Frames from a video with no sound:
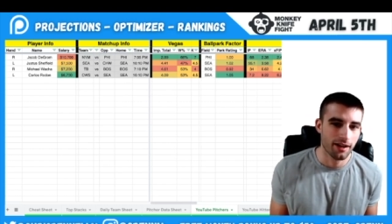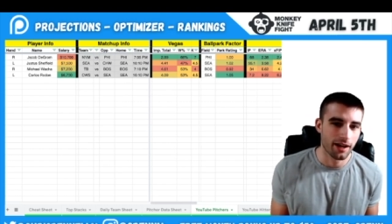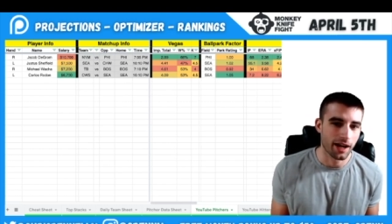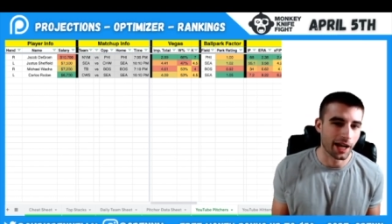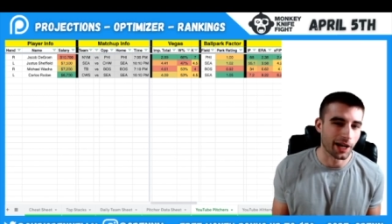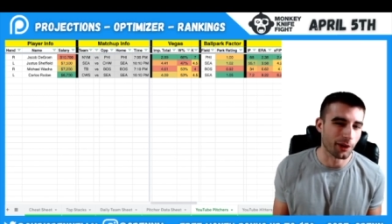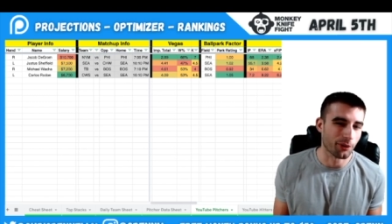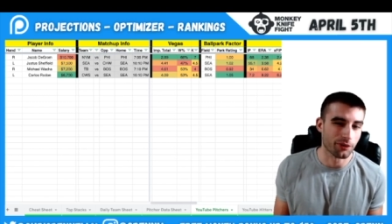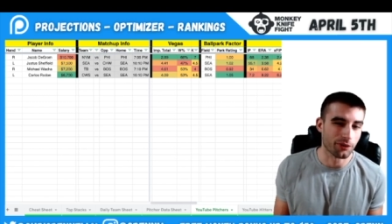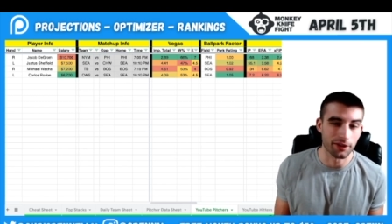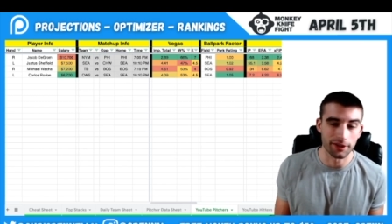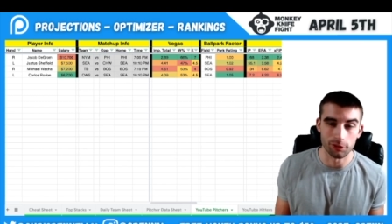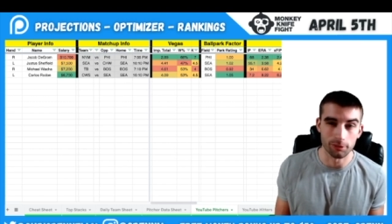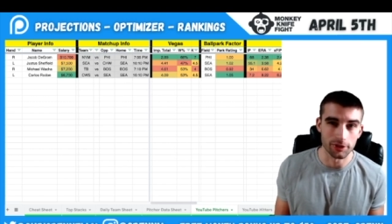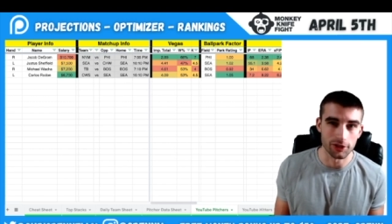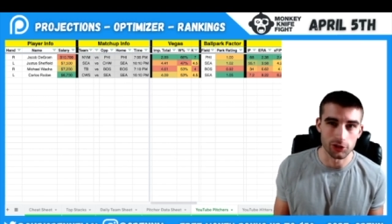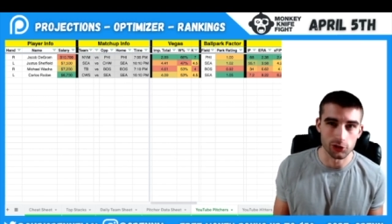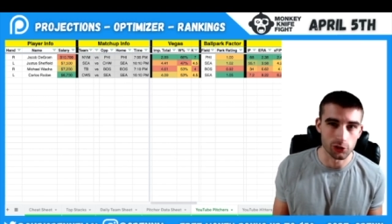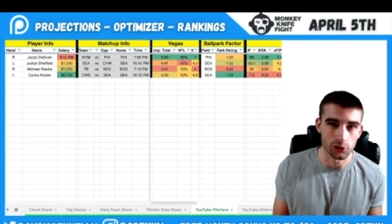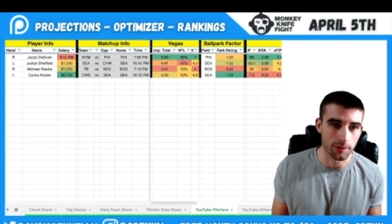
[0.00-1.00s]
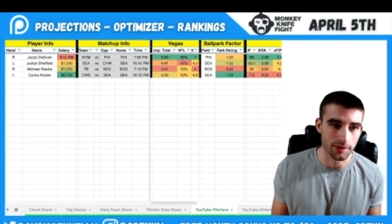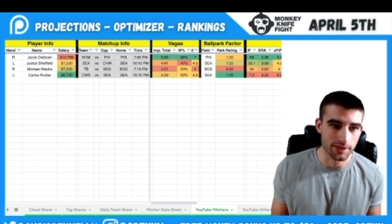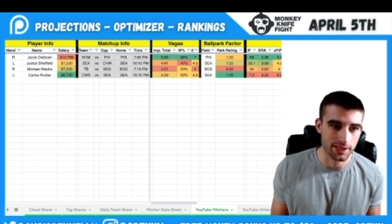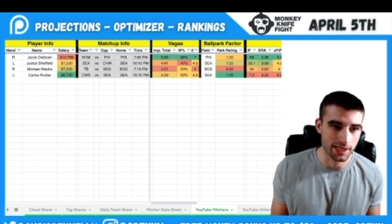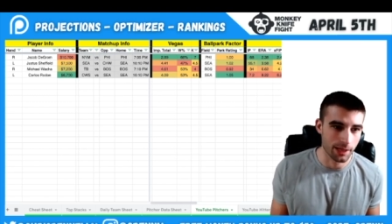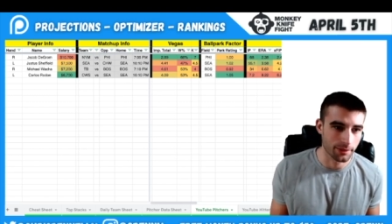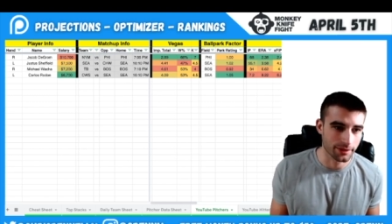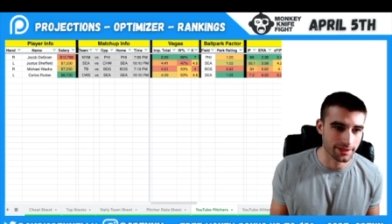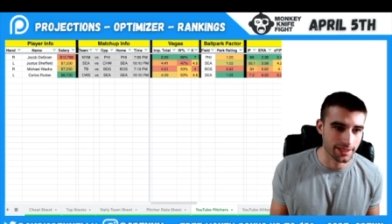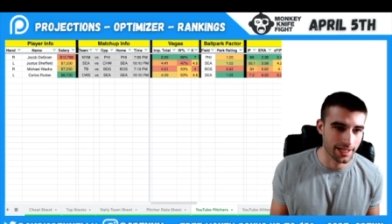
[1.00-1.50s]
I don't think he'll be too
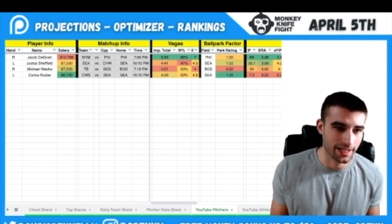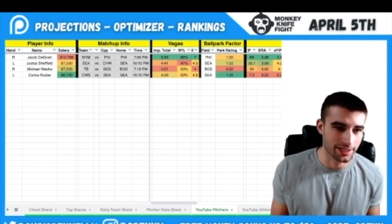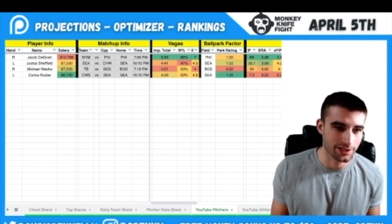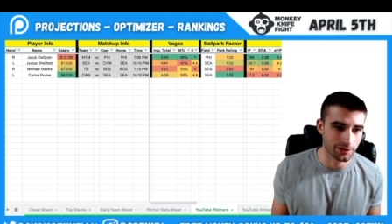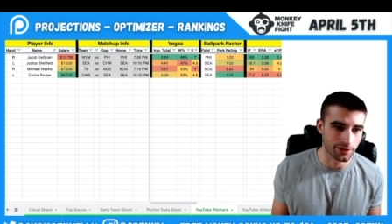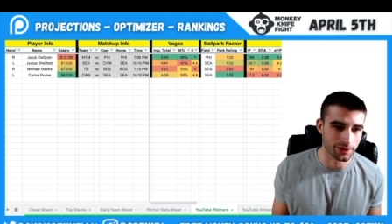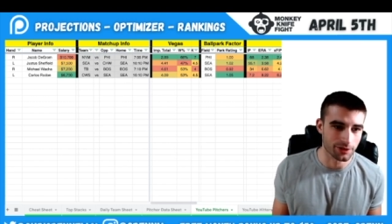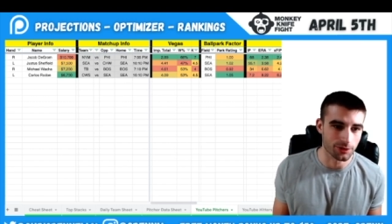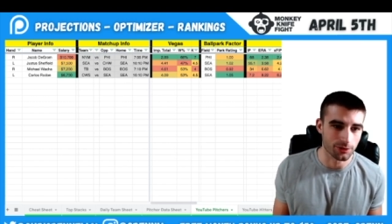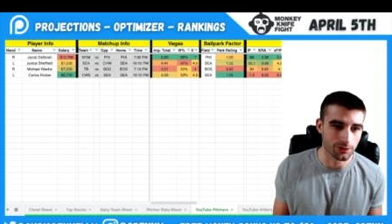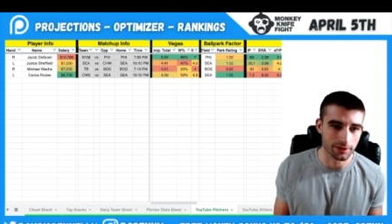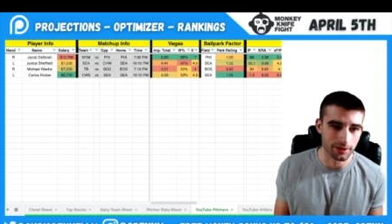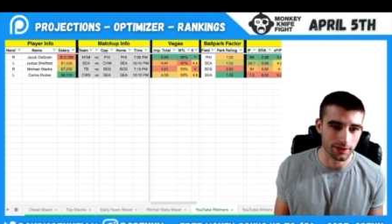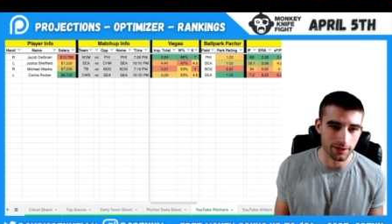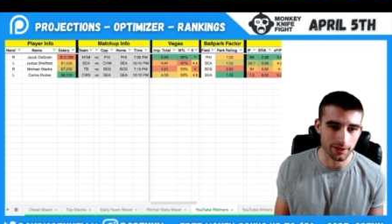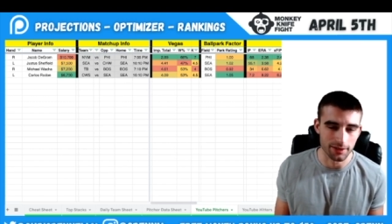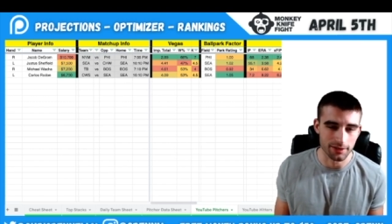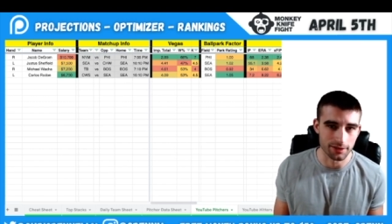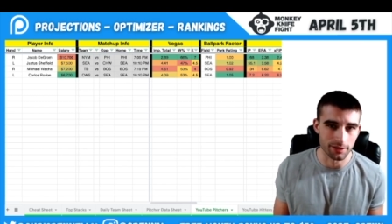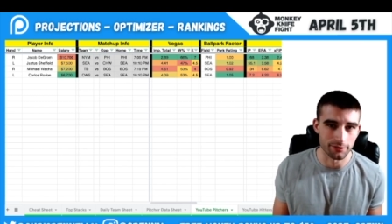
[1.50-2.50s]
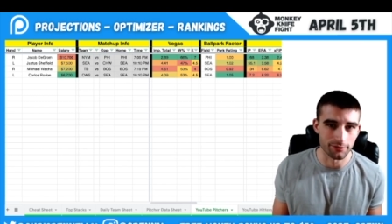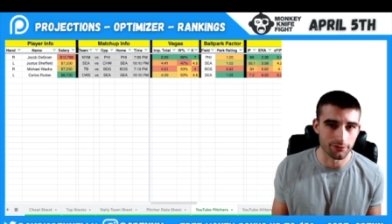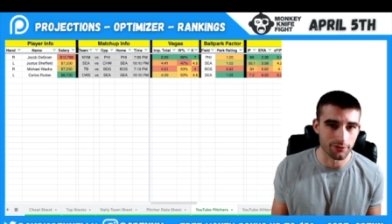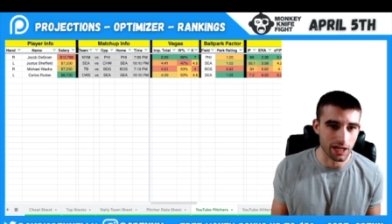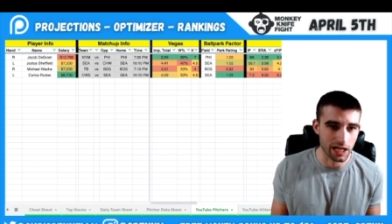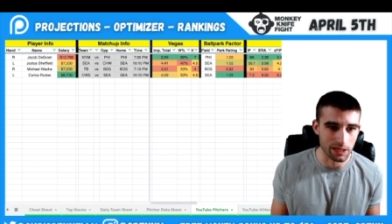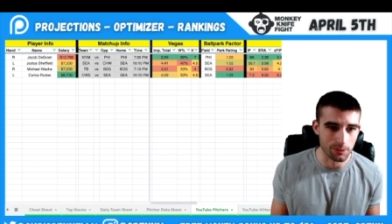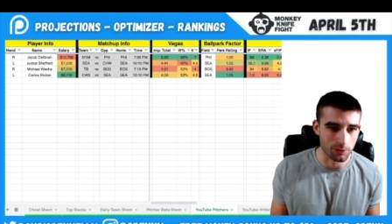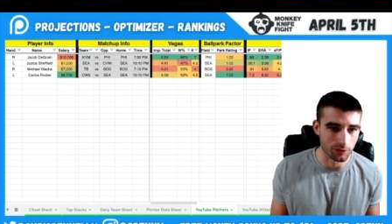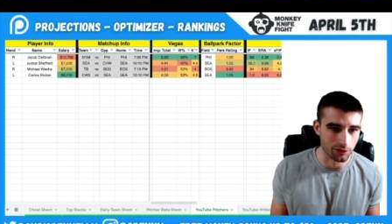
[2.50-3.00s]
upset with that, so I do think he is a
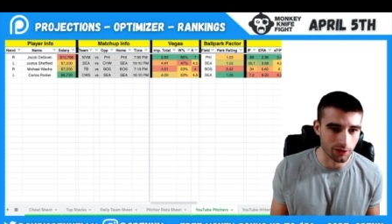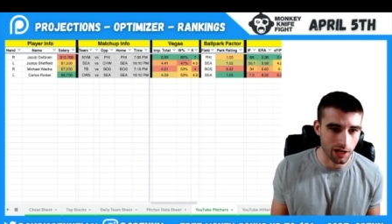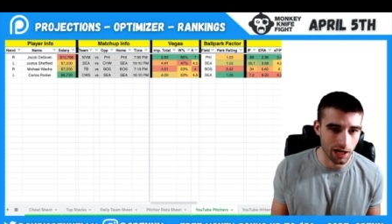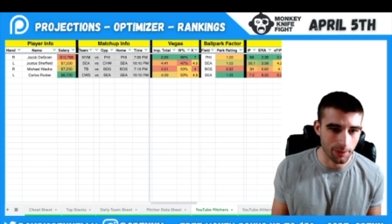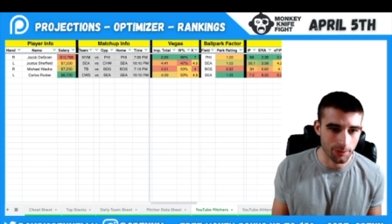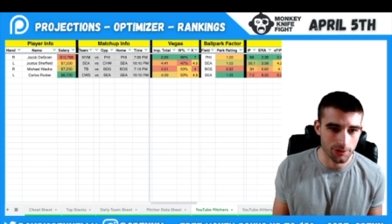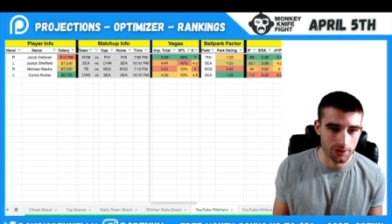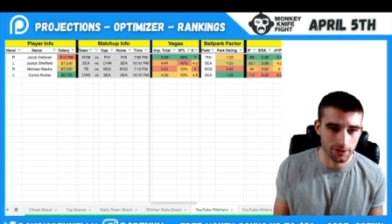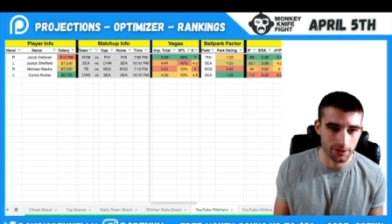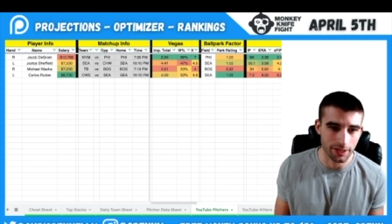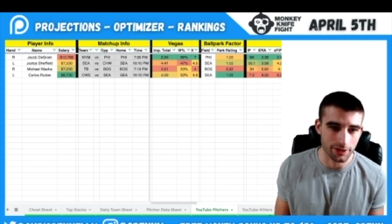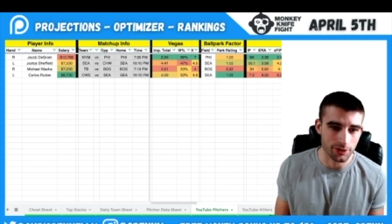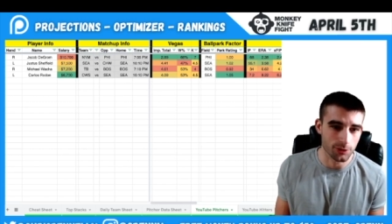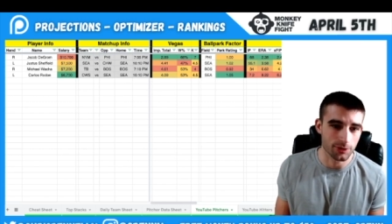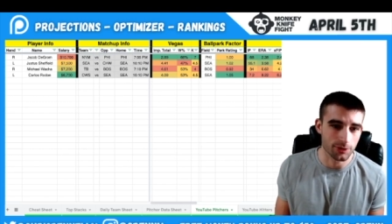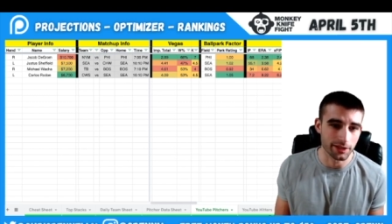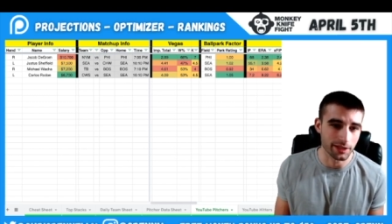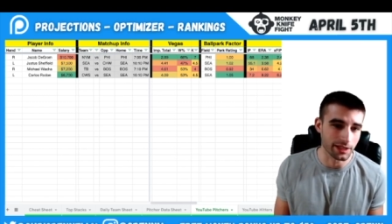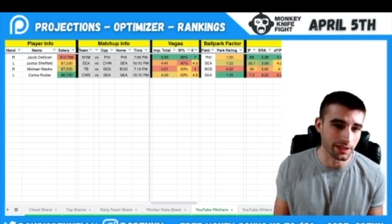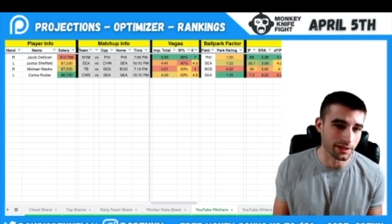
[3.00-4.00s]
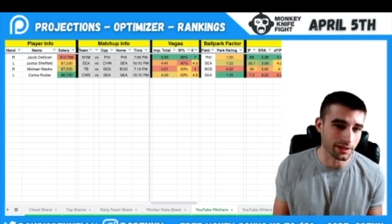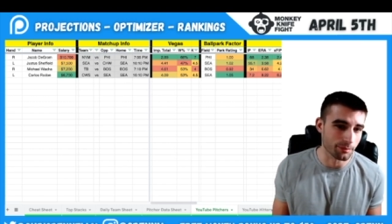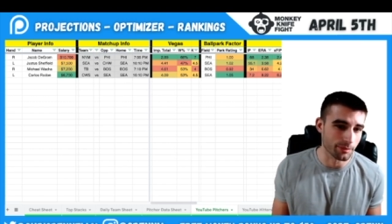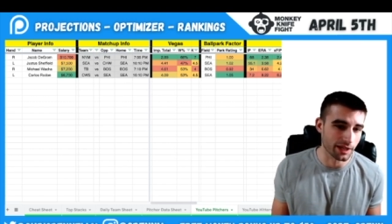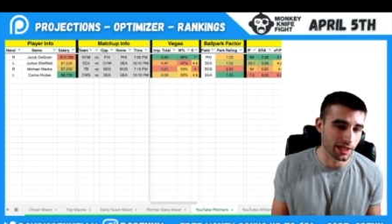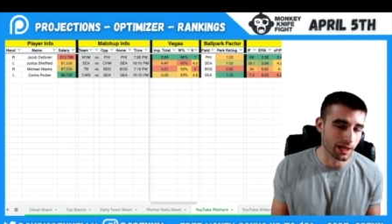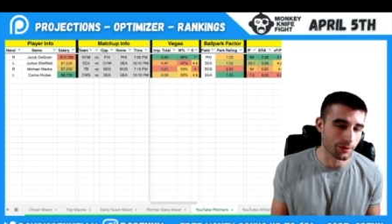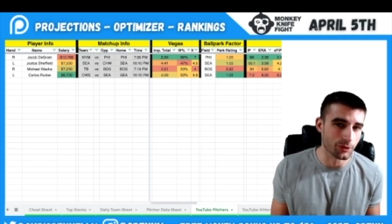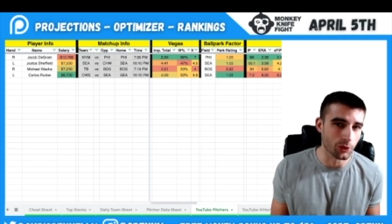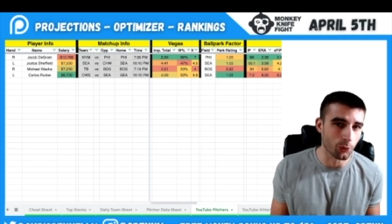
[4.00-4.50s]
viable option, and I do think he can
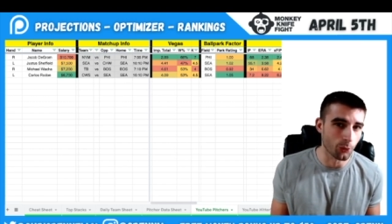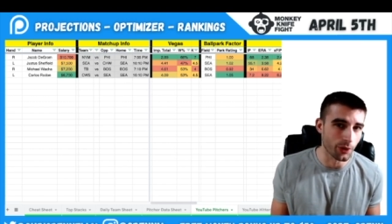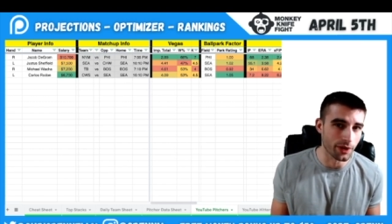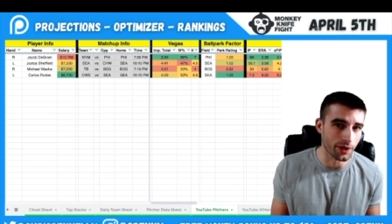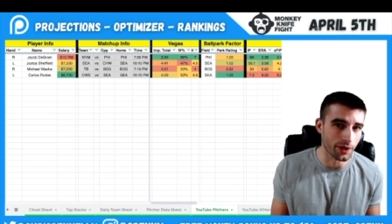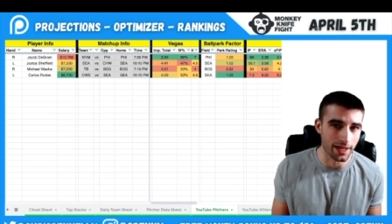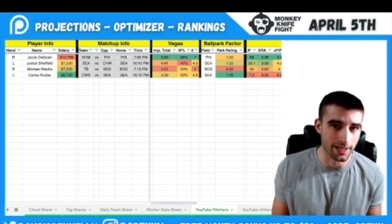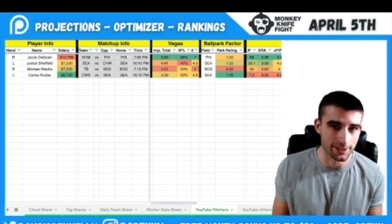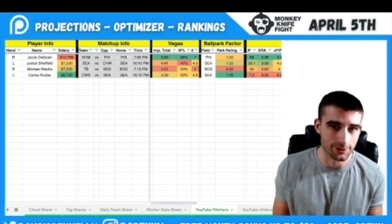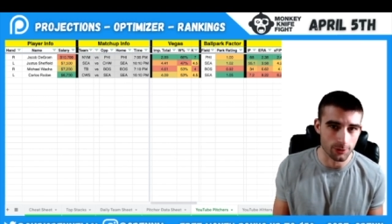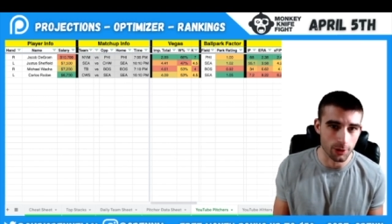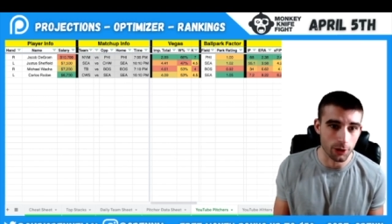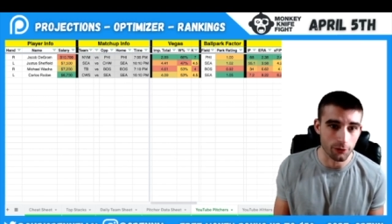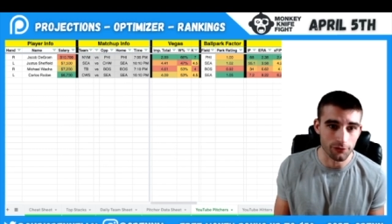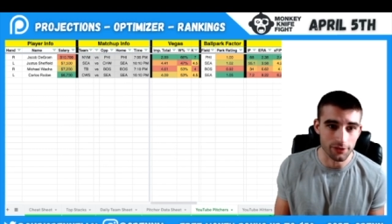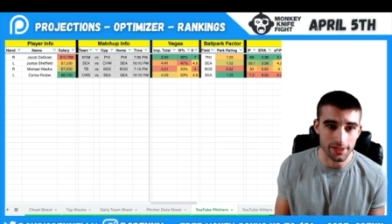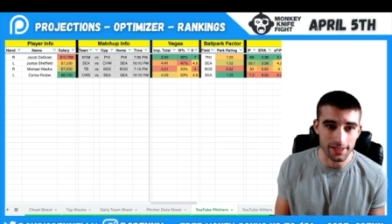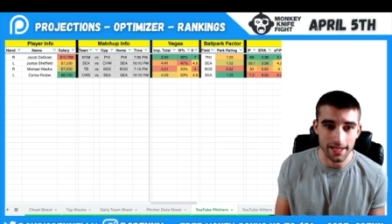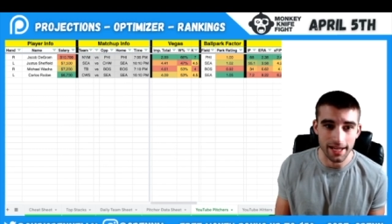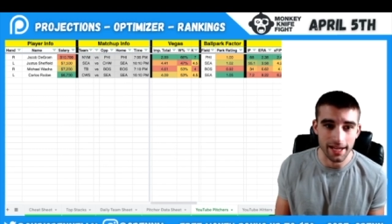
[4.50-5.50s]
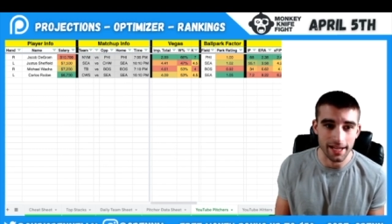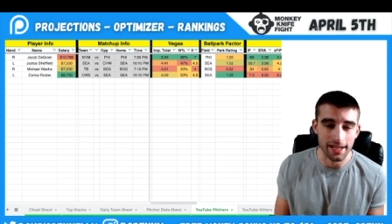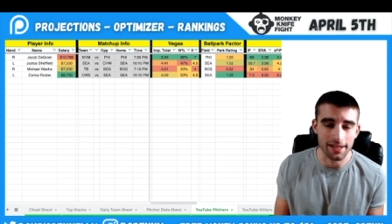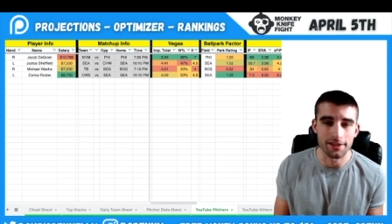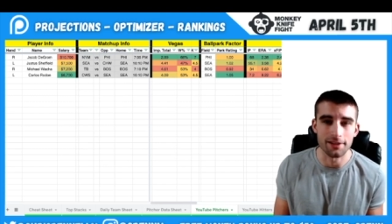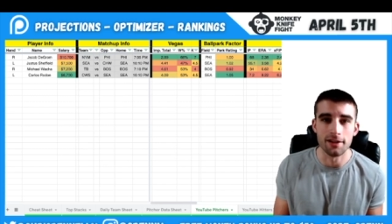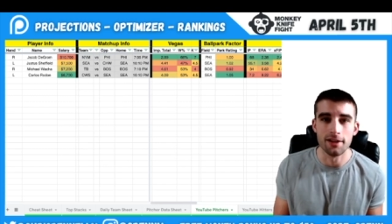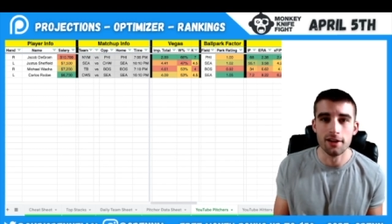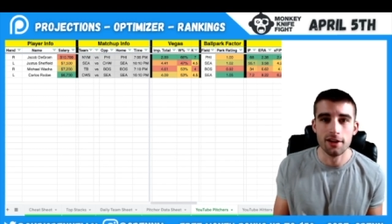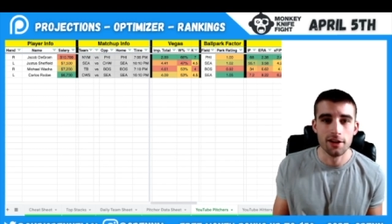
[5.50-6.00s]
pick up the win as well if he can